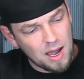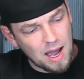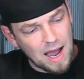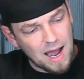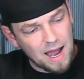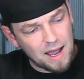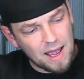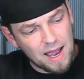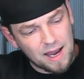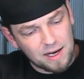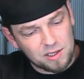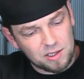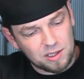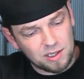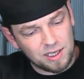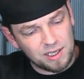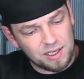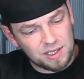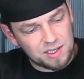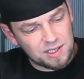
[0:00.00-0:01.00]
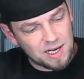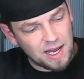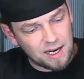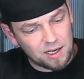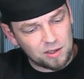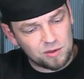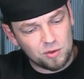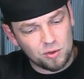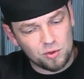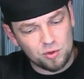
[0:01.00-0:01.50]
I actually
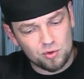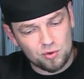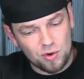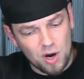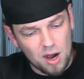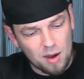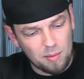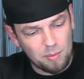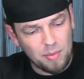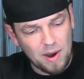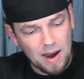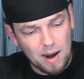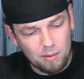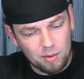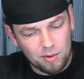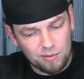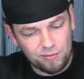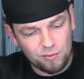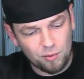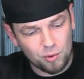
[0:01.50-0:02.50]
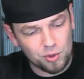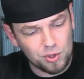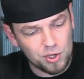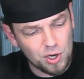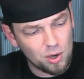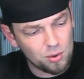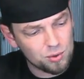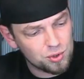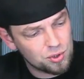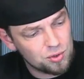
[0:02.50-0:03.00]
decided to draw power for
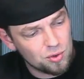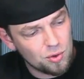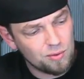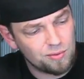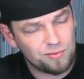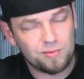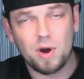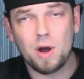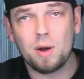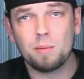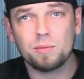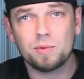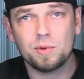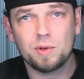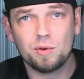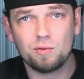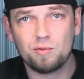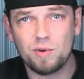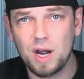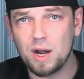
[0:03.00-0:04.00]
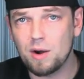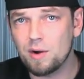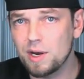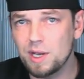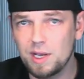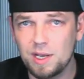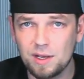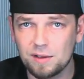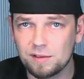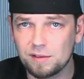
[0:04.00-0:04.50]
those two from the rear
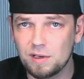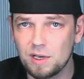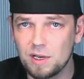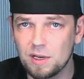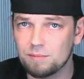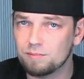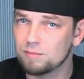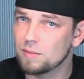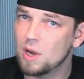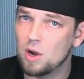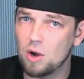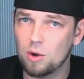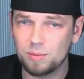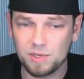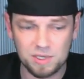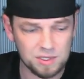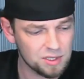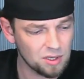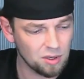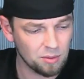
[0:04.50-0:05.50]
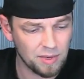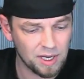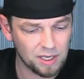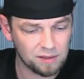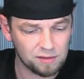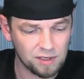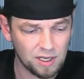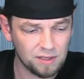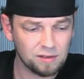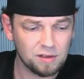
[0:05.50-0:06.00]
ESC. I hope this still
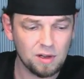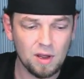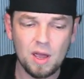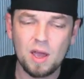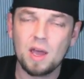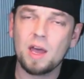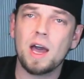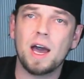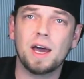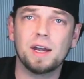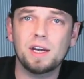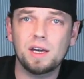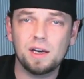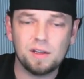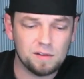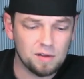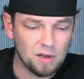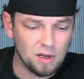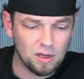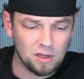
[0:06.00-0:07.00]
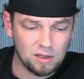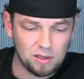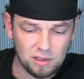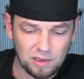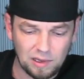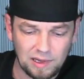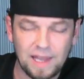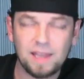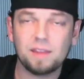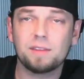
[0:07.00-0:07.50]
makes sense. I needed to
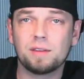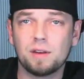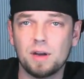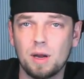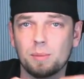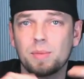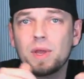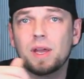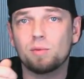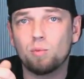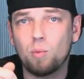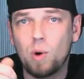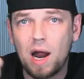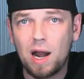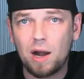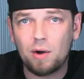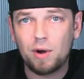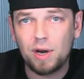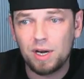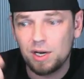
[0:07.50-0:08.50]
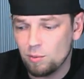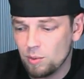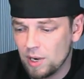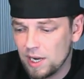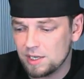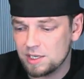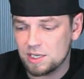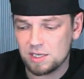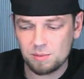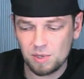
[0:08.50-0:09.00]
lengthen up that wire
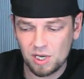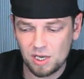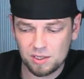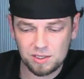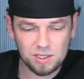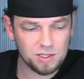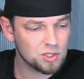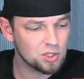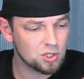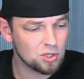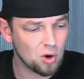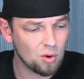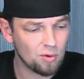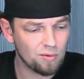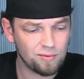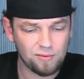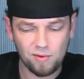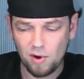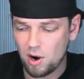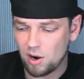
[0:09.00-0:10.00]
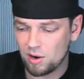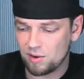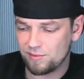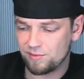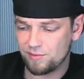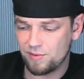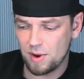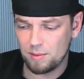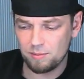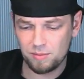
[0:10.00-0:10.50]
anyway just because it's so far
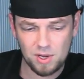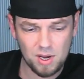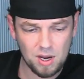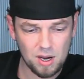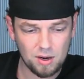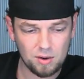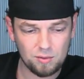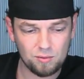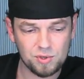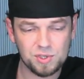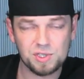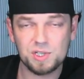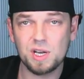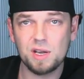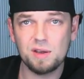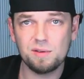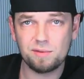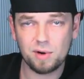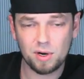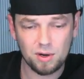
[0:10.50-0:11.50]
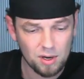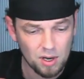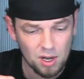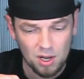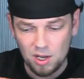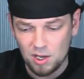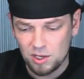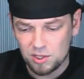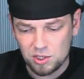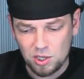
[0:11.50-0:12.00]
from the receiver.
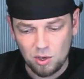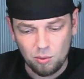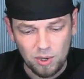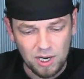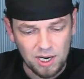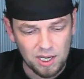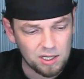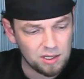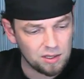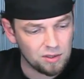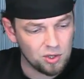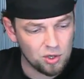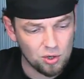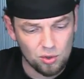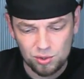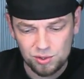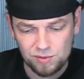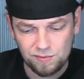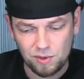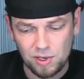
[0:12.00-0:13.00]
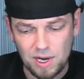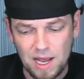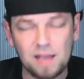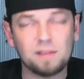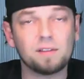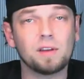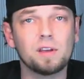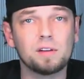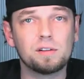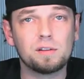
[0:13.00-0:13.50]
So what I used for
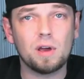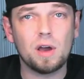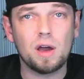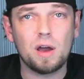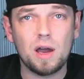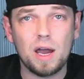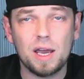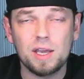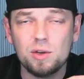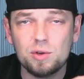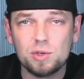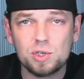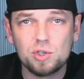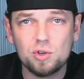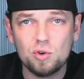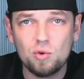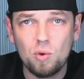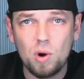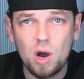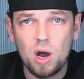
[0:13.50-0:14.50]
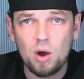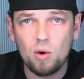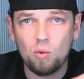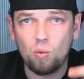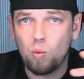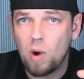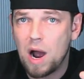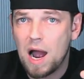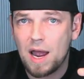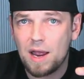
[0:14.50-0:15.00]
that is uh, I used two uh,
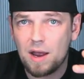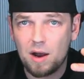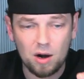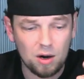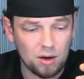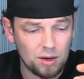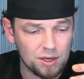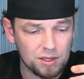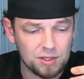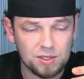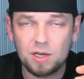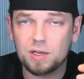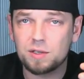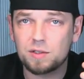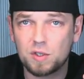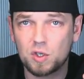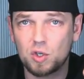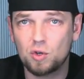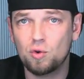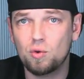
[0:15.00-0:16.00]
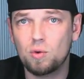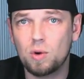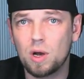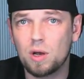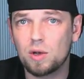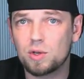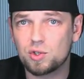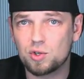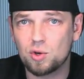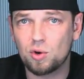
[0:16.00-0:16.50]
Y harnesses, two
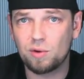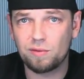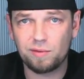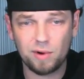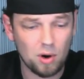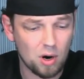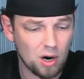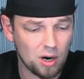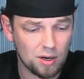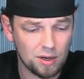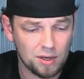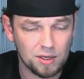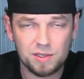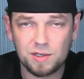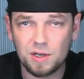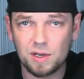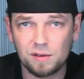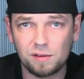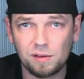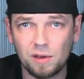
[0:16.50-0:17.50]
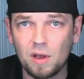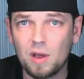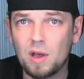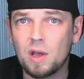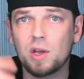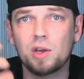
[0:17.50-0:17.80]
uh, servo harnesses.